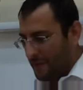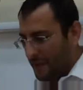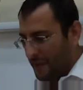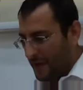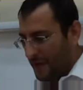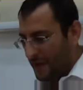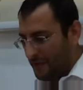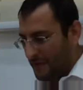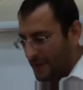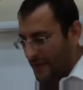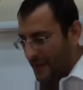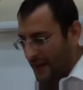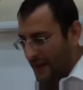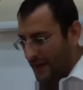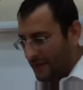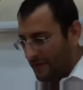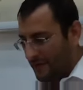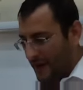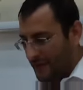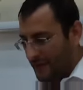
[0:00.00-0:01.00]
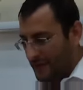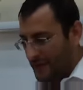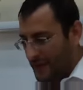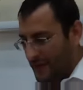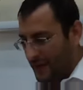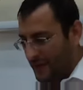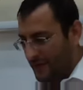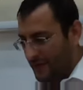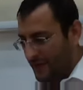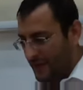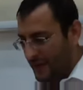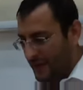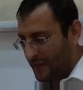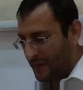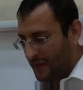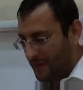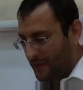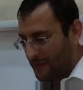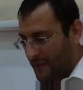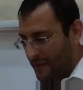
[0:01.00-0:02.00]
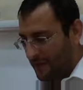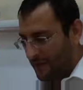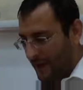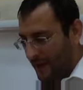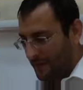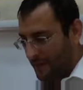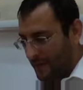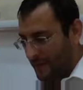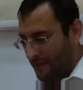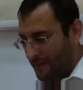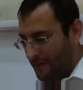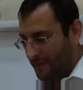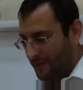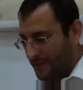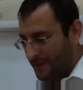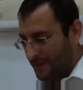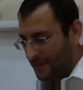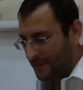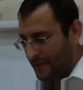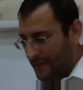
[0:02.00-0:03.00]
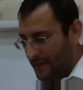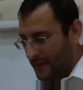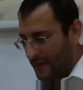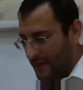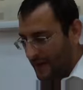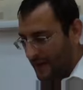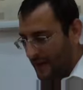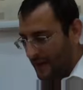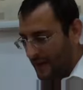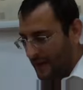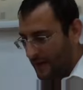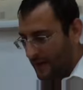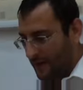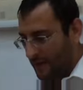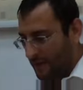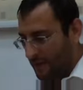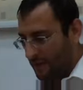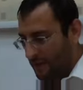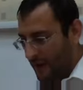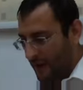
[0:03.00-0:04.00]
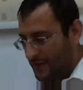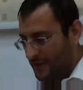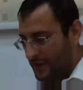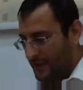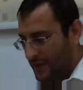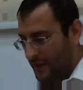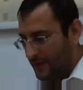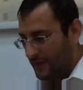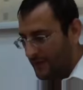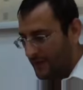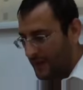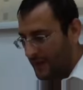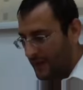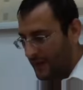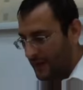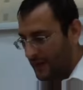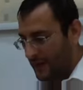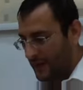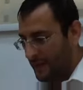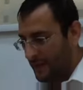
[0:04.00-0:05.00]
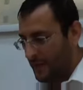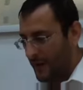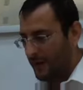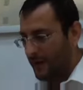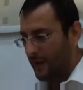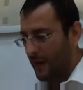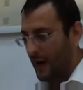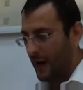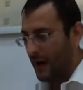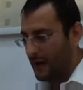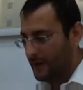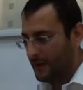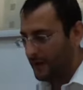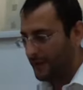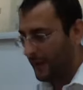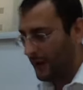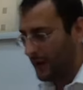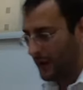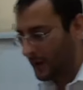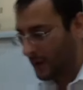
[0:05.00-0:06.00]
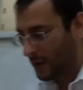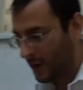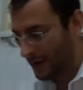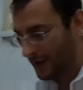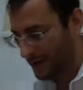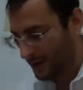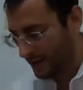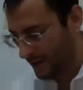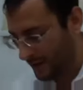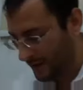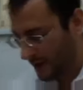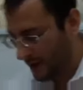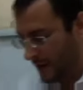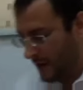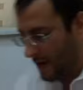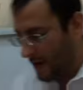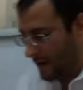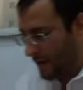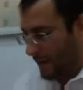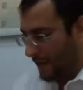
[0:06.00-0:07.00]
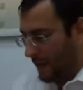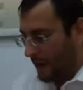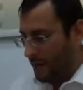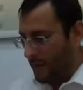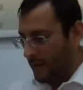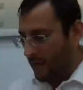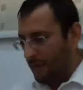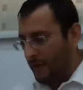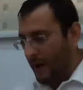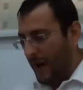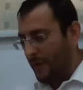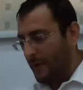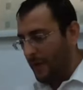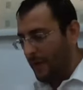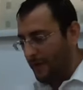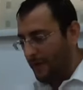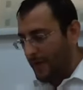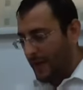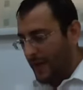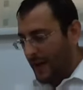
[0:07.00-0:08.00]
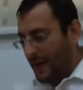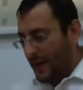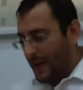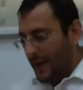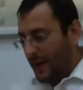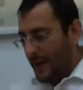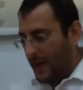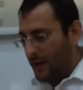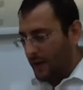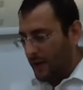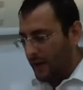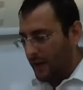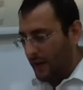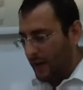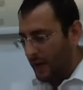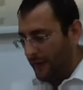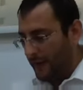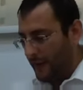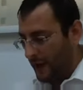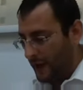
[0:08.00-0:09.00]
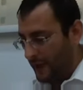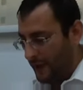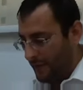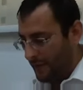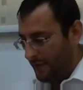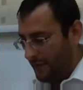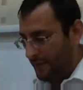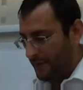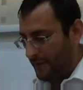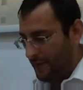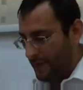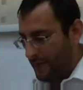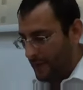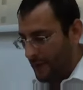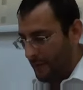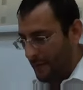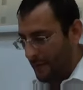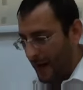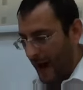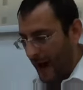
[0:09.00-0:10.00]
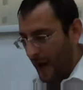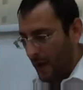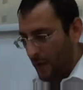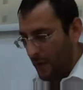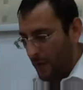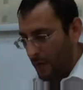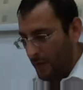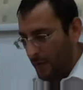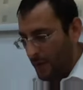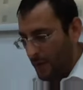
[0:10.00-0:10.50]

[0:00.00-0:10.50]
Boy mine Rav Shizvi Mirabo he Rav Shizvi the Amoira asked the following question from Rabbi. Irchiva Mahu.